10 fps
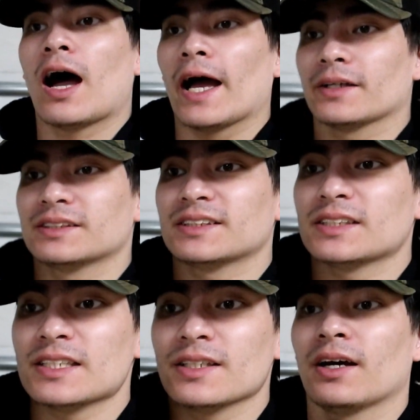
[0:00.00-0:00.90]
I could
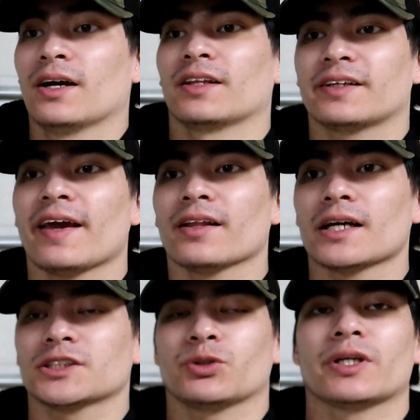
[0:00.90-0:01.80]
see the
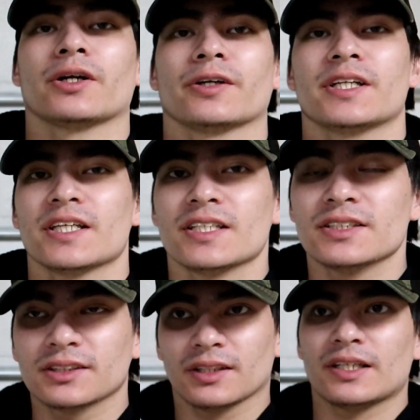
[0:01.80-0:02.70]
KLX300
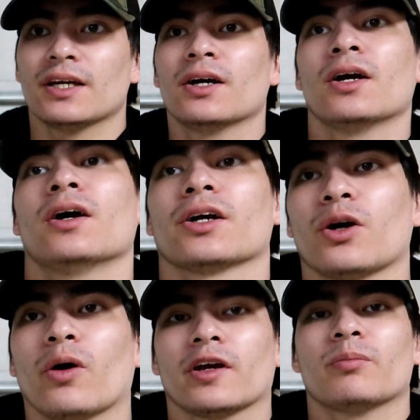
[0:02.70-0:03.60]
easily
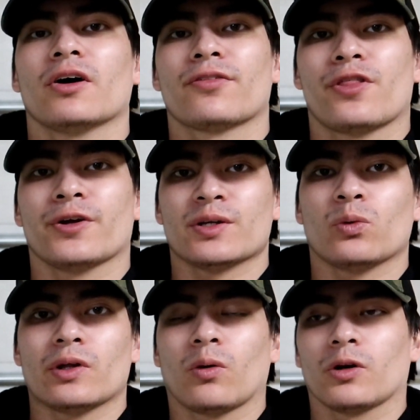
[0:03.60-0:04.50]
going above 30
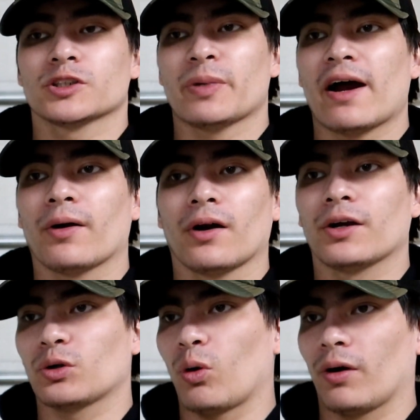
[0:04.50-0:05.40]
wheel horsepower
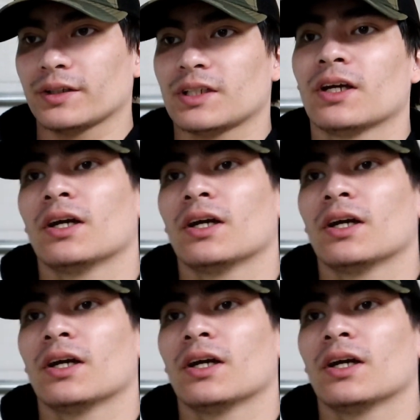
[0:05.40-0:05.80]
uncorked.